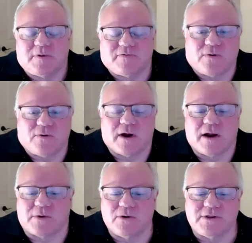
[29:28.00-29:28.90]
before
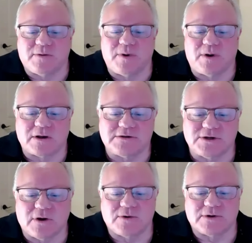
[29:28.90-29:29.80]
I wrote the book,
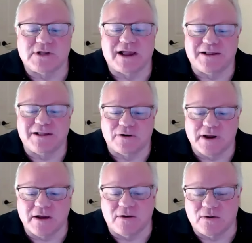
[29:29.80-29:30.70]
so it was like
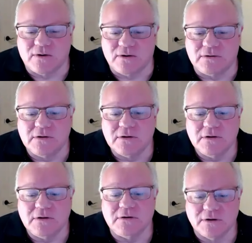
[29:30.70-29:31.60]
learning a whole
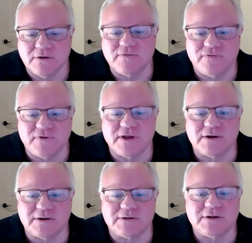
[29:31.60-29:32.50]
new
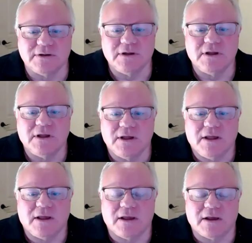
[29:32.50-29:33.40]
field.
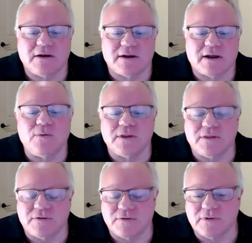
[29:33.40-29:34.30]
And I
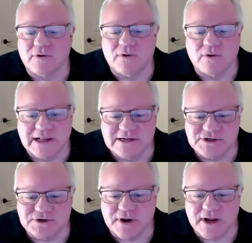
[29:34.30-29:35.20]
went through the whole
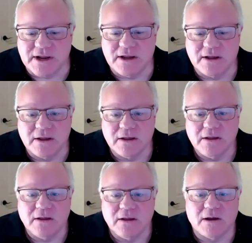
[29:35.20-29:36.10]
history
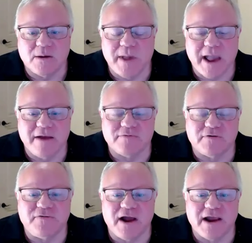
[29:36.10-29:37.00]
of
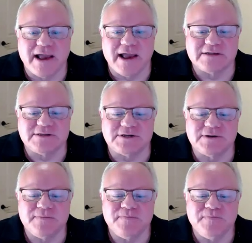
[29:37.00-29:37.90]
behavioral finance